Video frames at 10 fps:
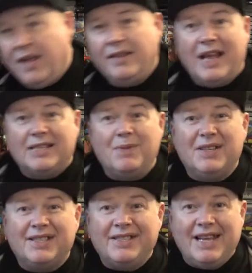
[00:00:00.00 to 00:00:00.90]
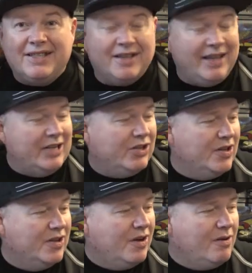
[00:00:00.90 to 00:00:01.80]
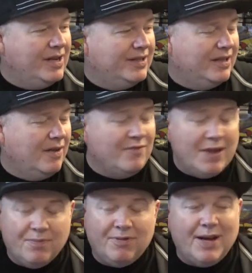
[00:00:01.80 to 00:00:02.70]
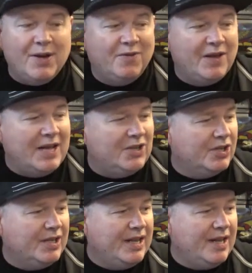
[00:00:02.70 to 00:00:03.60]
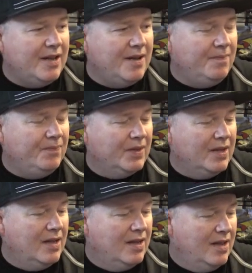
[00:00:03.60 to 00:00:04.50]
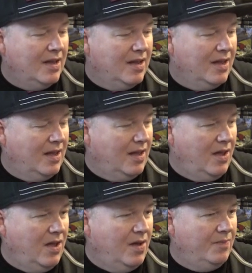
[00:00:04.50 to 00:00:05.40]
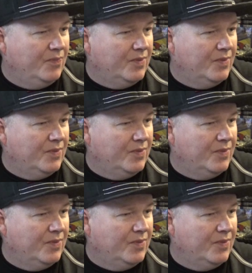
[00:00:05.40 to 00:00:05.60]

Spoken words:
that's my SNES collection, guys. I'm really proud of it, actually. There are